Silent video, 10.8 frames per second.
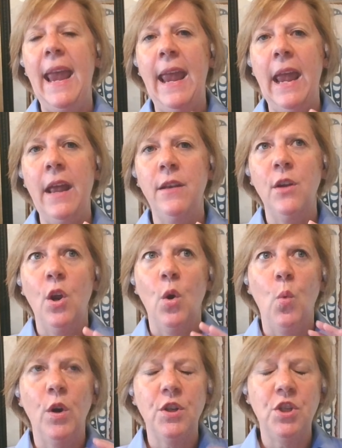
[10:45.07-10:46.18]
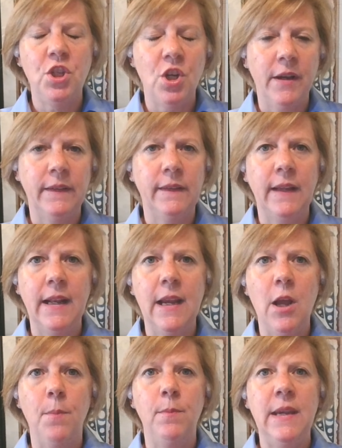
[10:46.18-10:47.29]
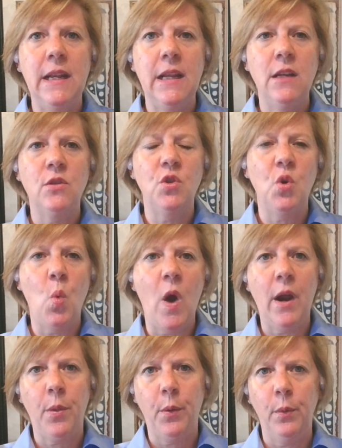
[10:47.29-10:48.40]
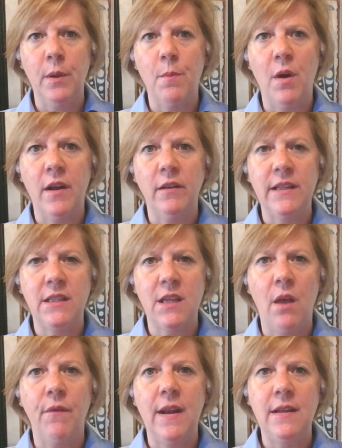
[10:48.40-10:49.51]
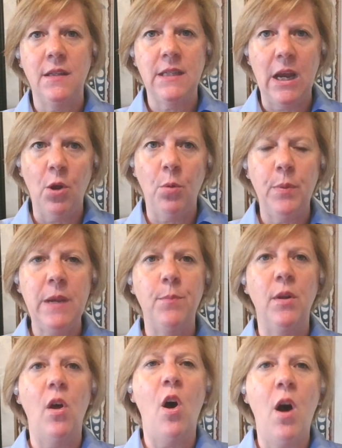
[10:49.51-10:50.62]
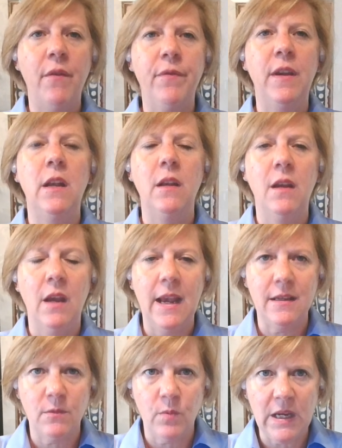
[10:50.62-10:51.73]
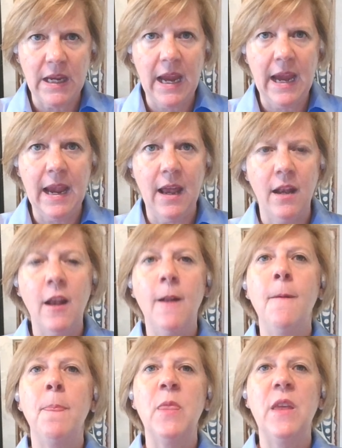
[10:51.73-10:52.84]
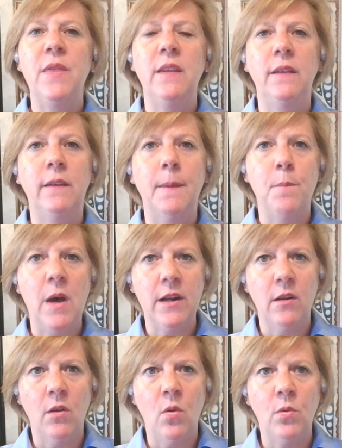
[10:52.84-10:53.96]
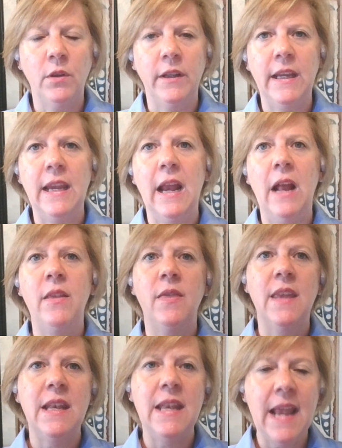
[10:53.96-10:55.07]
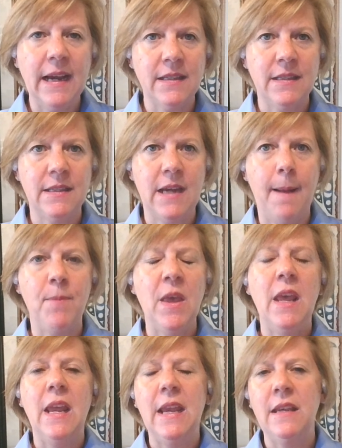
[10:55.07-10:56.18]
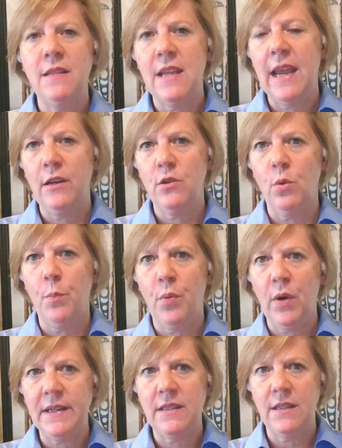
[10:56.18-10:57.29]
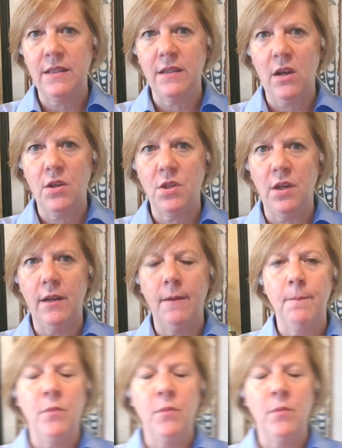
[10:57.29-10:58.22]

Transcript: and we're just setting up meetings to walk through the model itself and to tell people often as we can that this is a model only and that the next step is the actual price discussion.